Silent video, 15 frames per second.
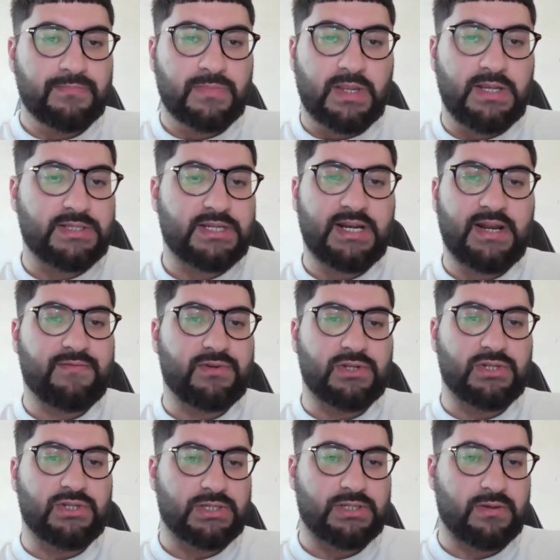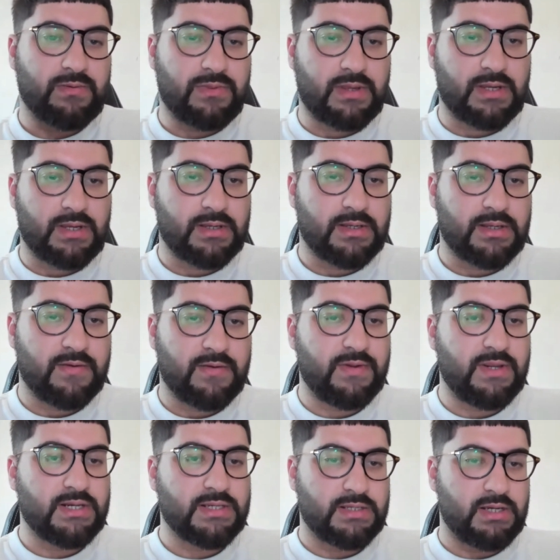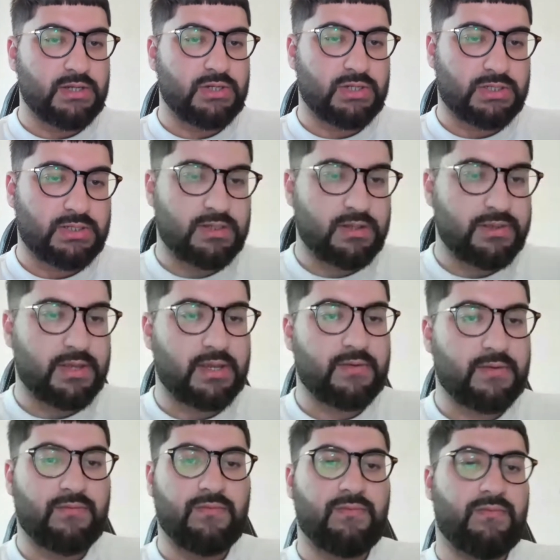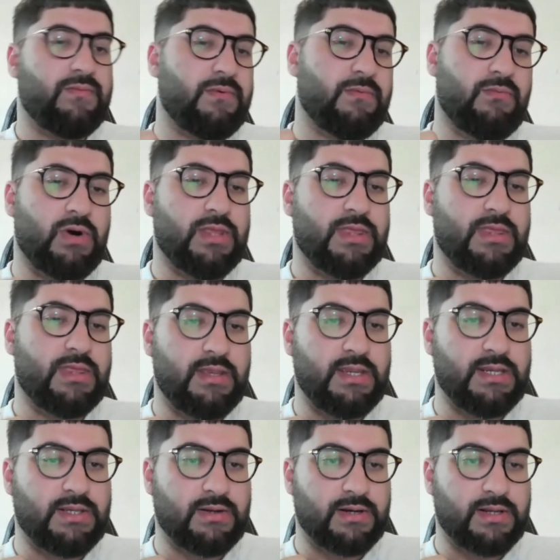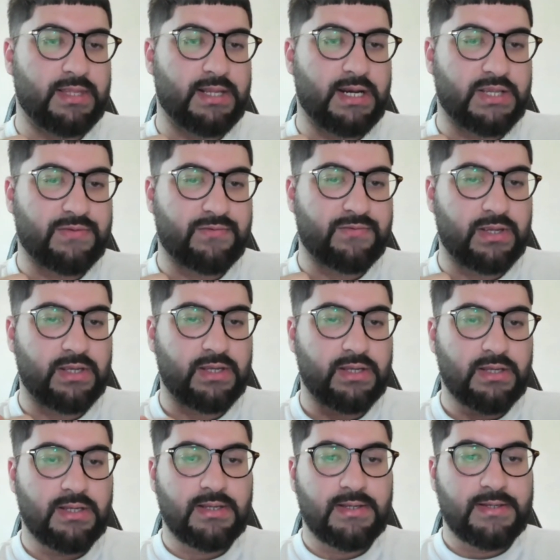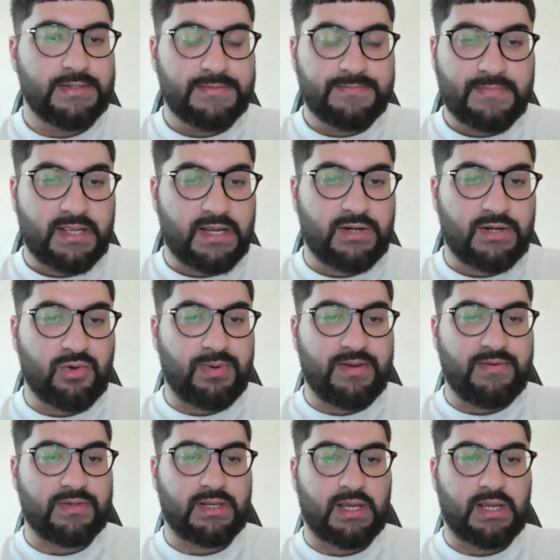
he's going to have to adjust something. If he doesn't adjust nothing from what he done in the last fight, I do believe he's going